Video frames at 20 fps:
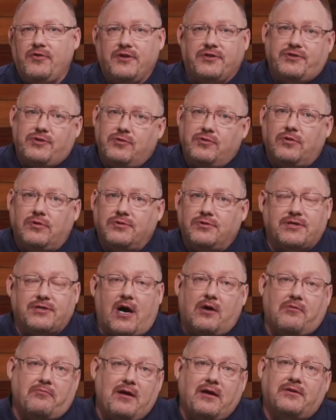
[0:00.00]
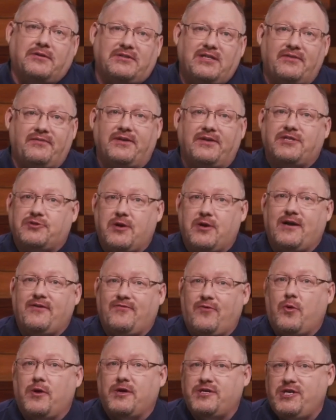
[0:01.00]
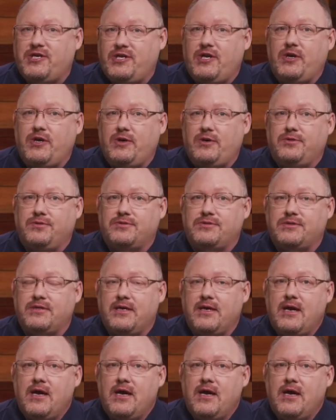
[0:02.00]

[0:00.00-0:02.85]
The tools are relatively straightforward to use.